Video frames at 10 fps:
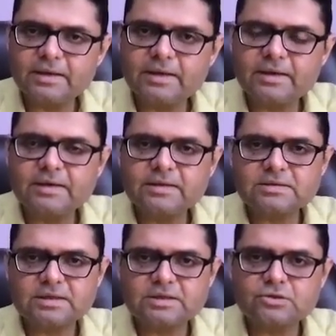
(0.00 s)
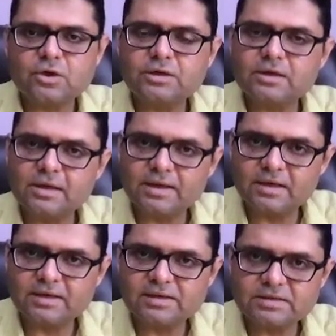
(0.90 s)
inheritance is not a
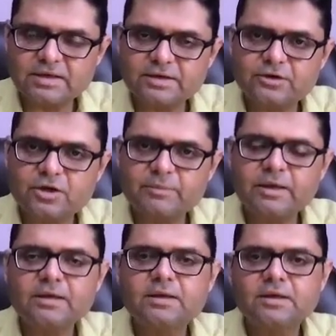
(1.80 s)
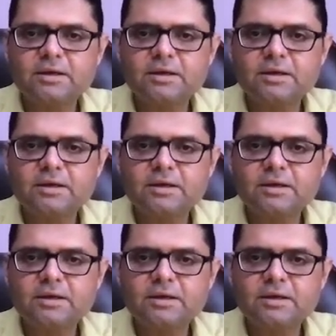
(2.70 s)
clearly stated topic,